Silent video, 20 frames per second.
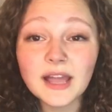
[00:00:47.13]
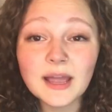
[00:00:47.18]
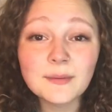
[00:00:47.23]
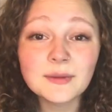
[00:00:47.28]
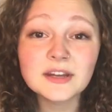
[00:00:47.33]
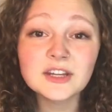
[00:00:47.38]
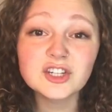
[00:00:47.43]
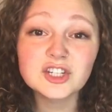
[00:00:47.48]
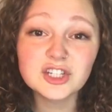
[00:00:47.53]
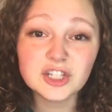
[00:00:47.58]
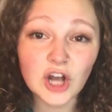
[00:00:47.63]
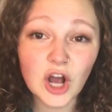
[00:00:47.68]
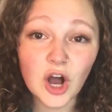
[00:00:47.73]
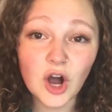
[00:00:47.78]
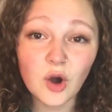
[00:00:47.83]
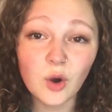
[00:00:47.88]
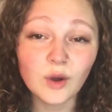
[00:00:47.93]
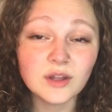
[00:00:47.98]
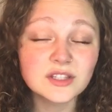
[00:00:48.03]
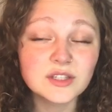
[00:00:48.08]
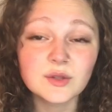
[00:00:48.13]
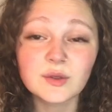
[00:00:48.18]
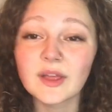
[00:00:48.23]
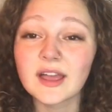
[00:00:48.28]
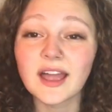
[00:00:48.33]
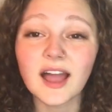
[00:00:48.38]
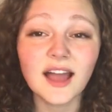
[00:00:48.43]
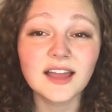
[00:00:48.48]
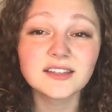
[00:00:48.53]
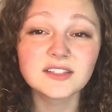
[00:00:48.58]
I'm in a show, and so,
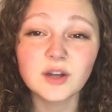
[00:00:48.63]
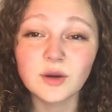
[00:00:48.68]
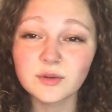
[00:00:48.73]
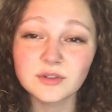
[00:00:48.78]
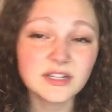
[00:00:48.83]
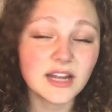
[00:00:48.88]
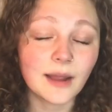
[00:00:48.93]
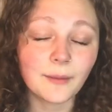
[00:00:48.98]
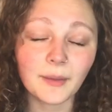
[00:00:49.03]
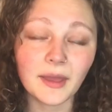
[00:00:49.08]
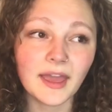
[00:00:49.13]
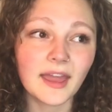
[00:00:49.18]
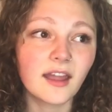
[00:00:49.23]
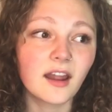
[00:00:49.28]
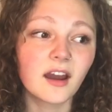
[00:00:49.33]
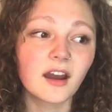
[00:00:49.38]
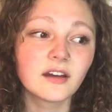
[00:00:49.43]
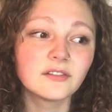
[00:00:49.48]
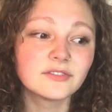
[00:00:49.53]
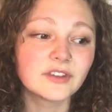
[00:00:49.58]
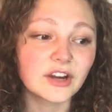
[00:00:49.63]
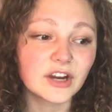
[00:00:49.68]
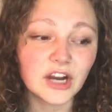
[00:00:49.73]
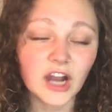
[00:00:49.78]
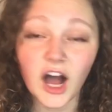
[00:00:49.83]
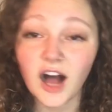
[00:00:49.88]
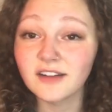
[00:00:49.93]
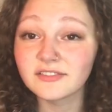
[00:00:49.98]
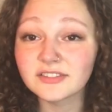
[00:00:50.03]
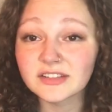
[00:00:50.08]
like, I don't dye my hair very
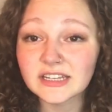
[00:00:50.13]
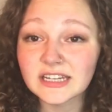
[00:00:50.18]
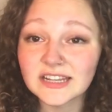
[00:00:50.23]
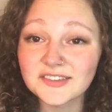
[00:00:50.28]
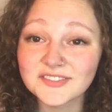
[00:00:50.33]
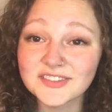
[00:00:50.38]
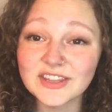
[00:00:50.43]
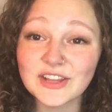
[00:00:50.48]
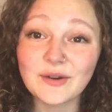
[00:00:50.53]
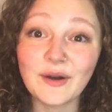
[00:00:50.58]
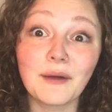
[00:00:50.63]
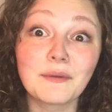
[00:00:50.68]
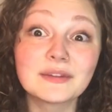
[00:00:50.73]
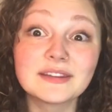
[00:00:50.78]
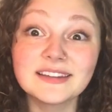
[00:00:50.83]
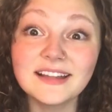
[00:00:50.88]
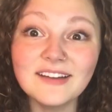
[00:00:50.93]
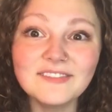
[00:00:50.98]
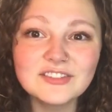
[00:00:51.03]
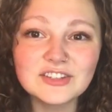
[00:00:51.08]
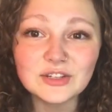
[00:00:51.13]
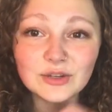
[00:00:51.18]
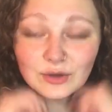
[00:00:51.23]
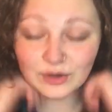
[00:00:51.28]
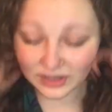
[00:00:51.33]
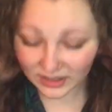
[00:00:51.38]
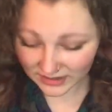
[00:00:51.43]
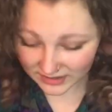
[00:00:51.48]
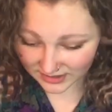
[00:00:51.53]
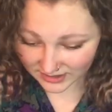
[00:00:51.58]
often, even though I would love to,
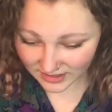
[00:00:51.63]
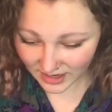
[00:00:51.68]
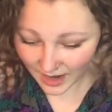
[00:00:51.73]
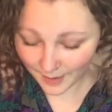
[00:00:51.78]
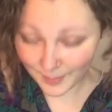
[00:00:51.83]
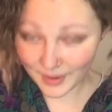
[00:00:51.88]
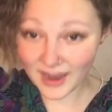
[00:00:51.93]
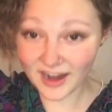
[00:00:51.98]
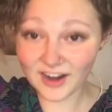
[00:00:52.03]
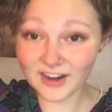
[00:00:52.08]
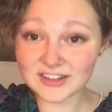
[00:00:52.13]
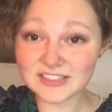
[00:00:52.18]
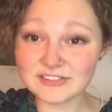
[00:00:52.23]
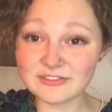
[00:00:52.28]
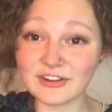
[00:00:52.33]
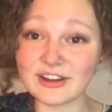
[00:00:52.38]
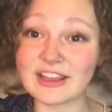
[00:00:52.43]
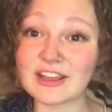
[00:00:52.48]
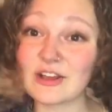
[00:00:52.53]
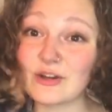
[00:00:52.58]
because dyeing my hair is freaking